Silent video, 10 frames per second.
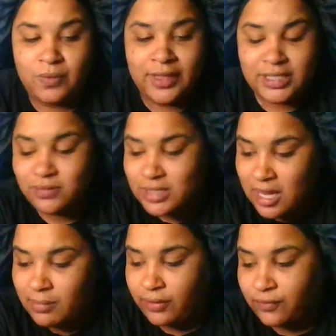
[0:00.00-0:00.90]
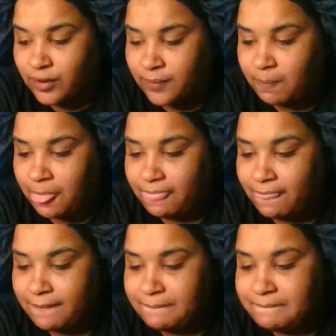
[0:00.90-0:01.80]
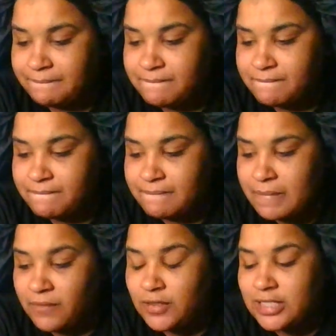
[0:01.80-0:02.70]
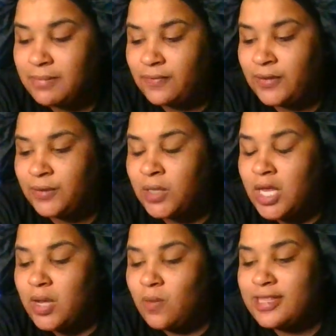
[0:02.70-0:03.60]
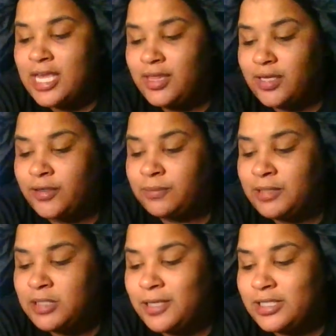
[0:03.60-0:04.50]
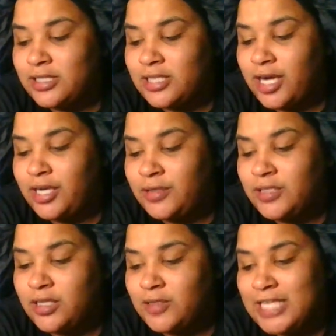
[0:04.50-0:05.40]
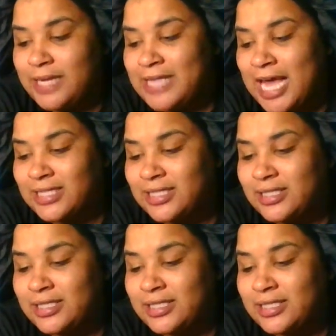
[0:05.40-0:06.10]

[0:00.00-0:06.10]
this was coming from. For some of you within the group, this person started using those same tactics